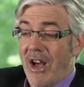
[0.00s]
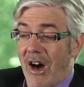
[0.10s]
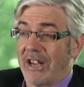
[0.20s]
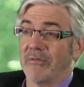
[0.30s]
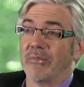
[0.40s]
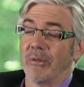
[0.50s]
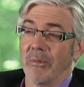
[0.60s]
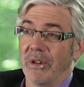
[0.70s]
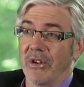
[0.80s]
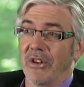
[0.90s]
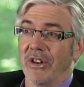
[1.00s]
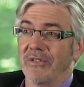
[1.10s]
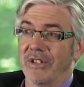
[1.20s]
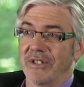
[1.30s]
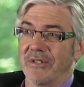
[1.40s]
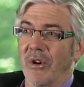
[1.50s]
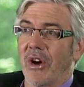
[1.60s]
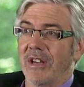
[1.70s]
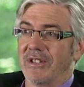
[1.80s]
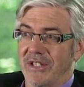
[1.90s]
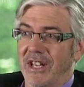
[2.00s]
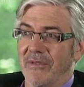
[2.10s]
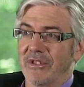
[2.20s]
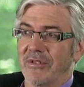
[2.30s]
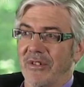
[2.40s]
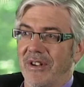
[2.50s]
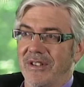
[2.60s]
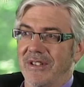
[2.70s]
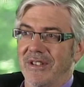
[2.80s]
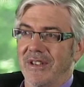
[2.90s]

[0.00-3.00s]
I could probably earn a living as a, as a television writer.